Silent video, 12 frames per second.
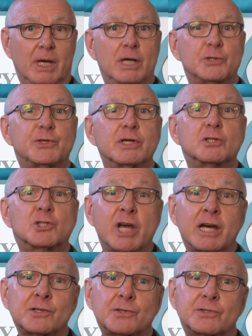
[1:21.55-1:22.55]

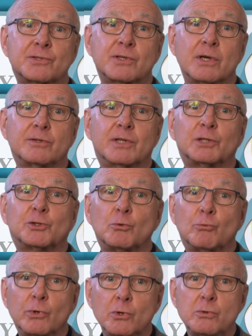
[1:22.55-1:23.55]
suggests that the
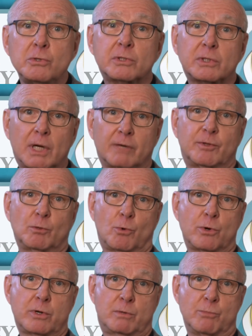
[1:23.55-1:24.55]
root of the
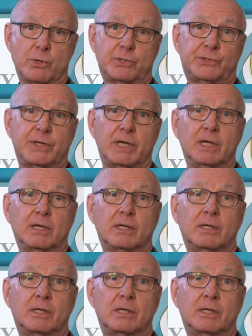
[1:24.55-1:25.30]
word mercy